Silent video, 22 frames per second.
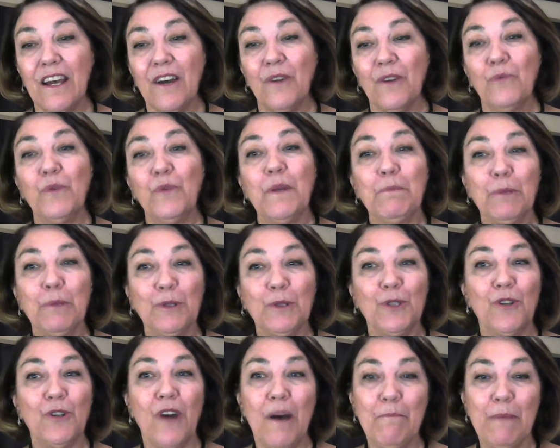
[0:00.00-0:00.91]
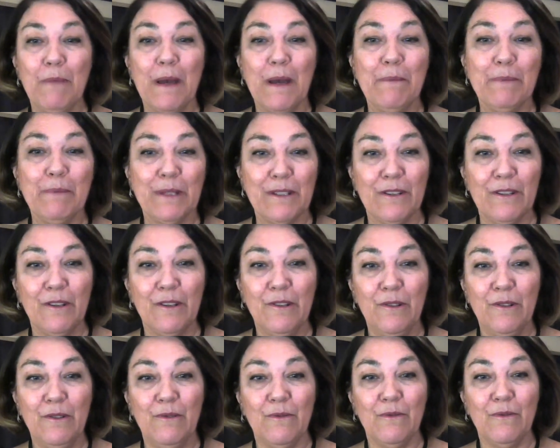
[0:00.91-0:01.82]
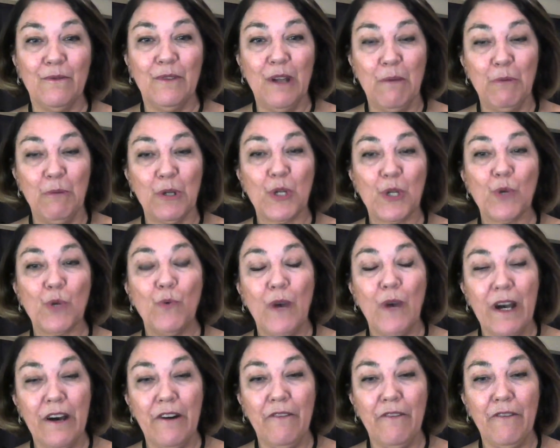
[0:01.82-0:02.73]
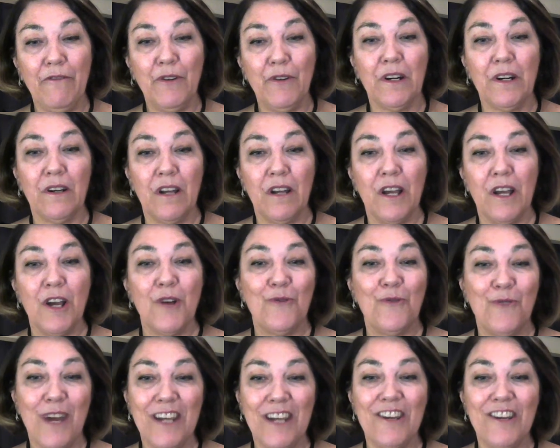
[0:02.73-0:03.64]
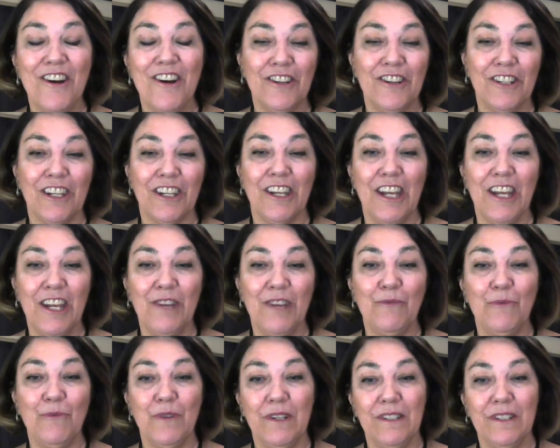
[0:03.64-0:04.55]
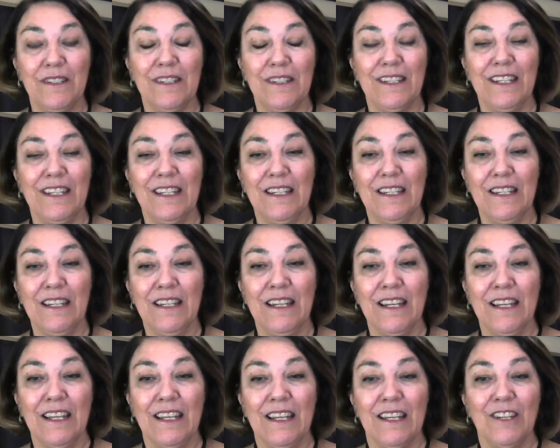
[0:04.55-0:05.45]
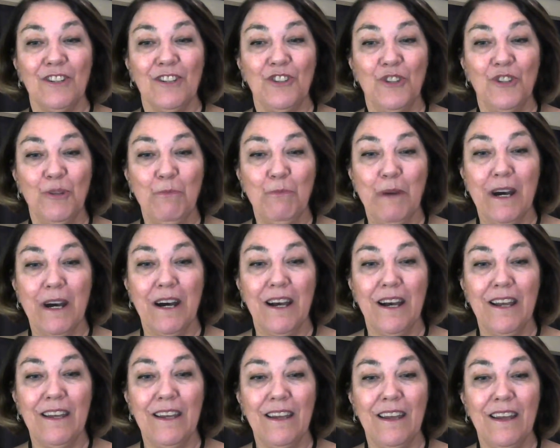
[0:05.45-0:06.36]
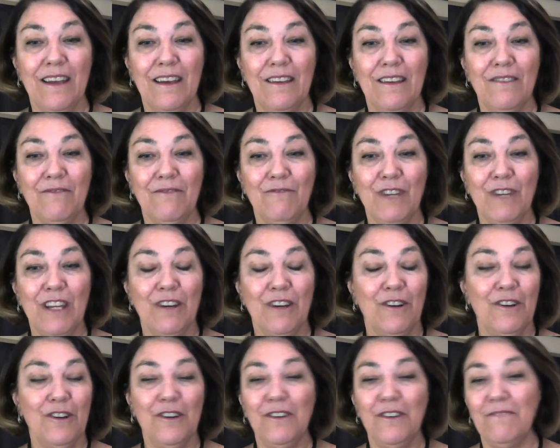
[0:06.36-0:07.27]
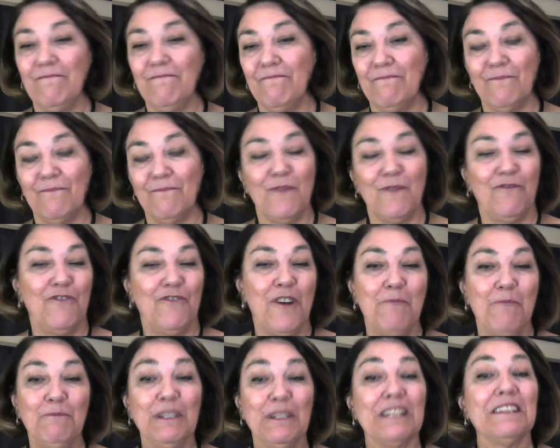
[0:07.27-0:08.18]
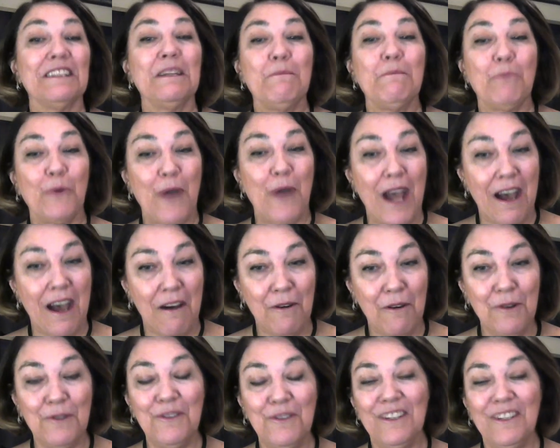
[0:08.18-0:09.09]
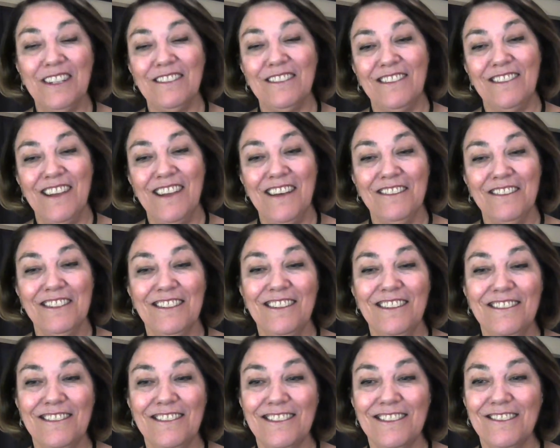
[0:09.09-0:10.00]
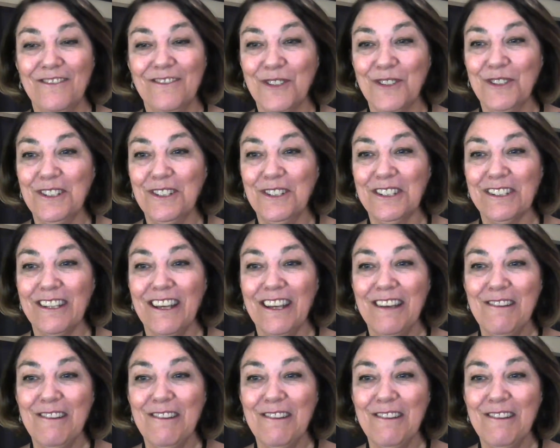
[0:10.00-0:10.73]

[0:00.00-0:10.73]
Ripple Drop episode number 12, where Reinhard Kate was in Dubai, and we heard from Dilip Rao, who has now since, of course,